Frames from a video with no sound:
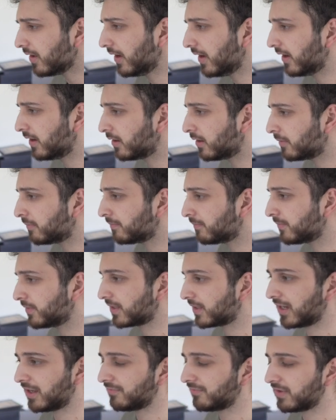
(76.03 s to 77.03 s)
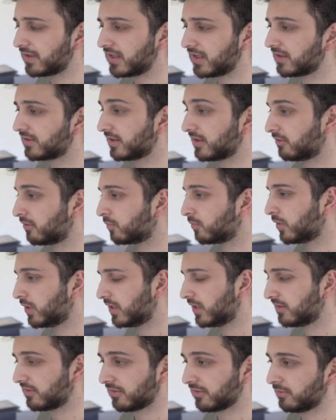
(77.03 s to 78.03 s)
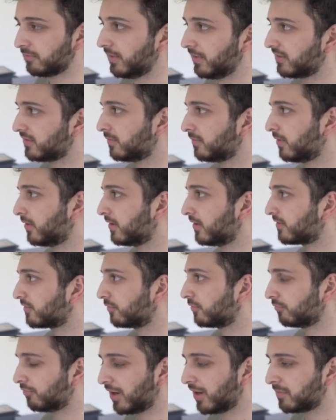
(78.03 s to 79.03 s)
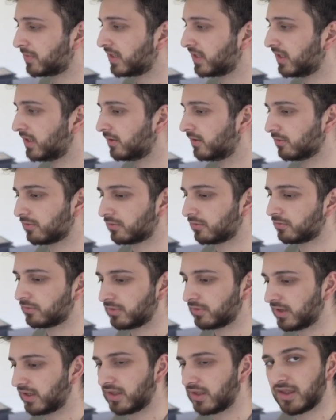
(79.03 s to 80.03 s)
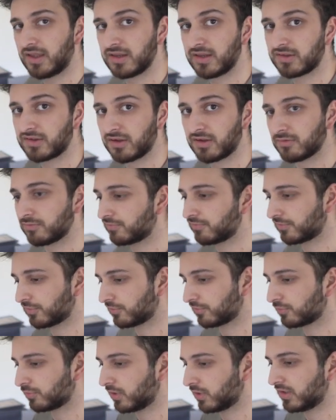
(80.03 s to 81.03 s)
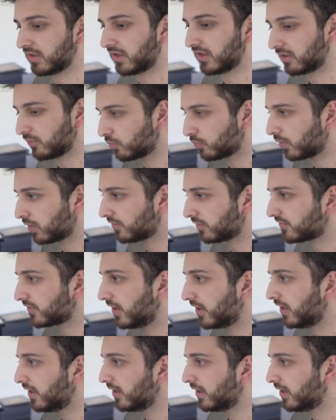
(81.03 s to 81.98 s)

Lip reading: You can have any Ethereum wallet, so MetaMask or Rabi or any kind of sort of wallet that you want.